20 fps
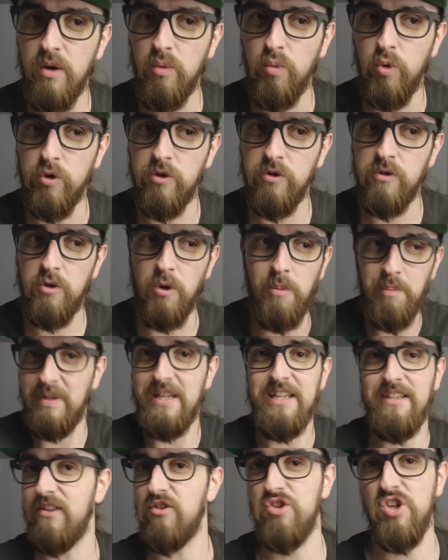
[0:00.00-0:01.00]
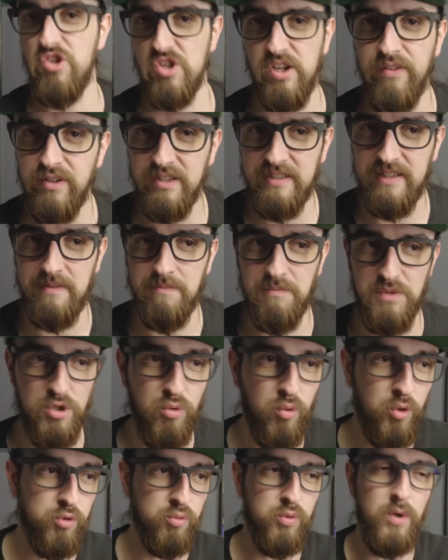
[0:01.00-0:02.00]
would completely change everything.
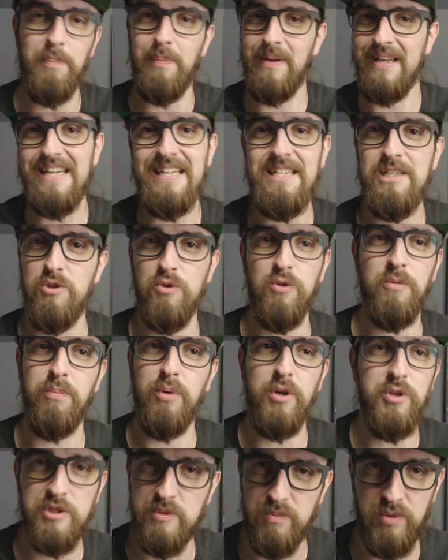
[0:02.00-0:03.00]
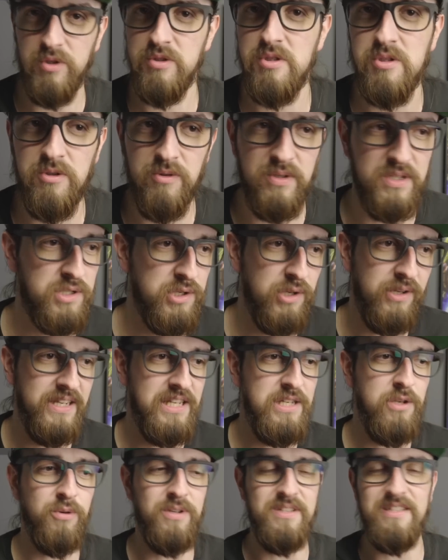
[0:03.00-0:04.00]
You would replace your boss monster and
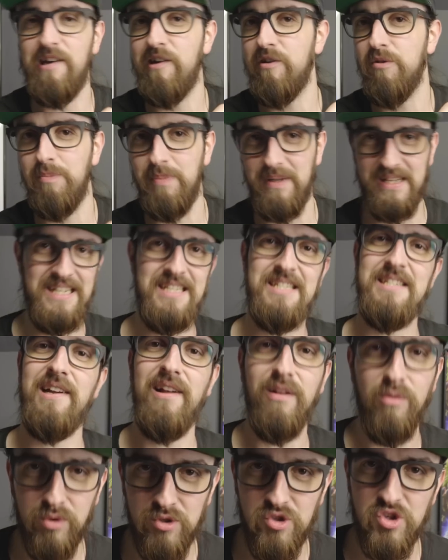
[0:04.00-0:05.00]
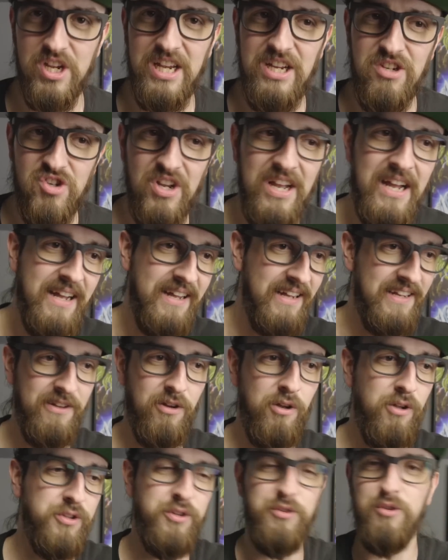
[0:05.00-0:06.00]
suddenly your entire playstyle would change and
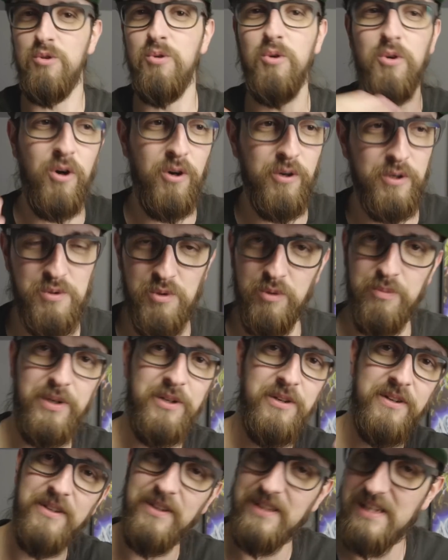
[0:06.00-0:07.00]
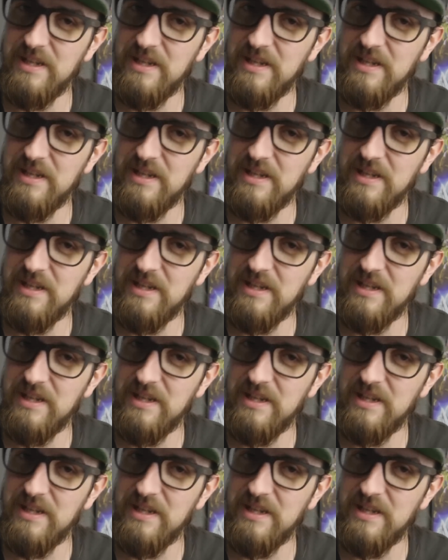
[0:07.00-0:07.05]
all the new cards were better than